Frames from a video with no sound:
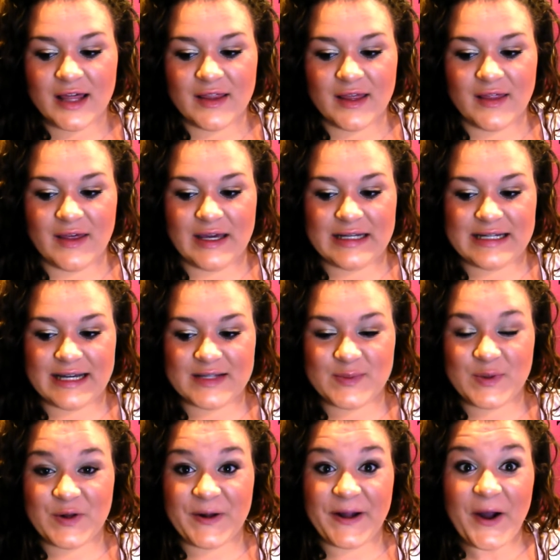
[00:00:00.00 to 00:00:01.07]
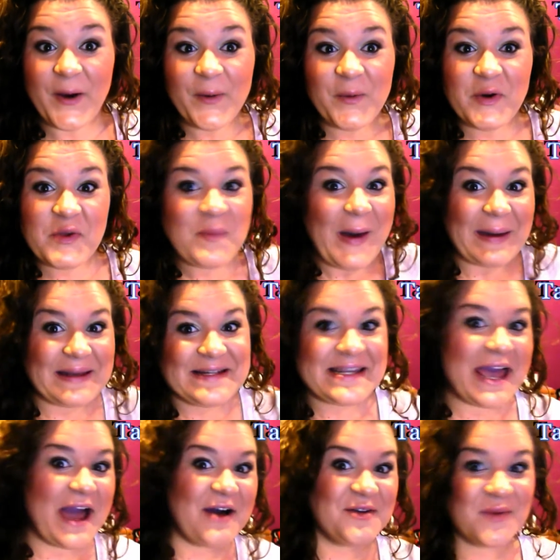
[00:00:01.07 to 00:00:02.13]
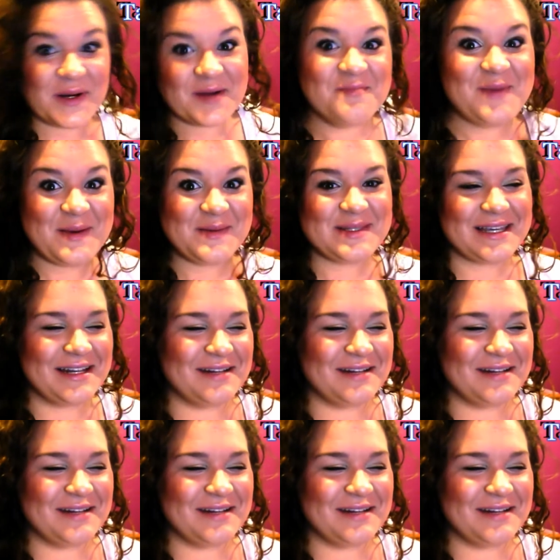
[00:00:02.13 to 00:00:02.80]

they, like, text me and they're like, oh, are you back in town? You want to come babysit?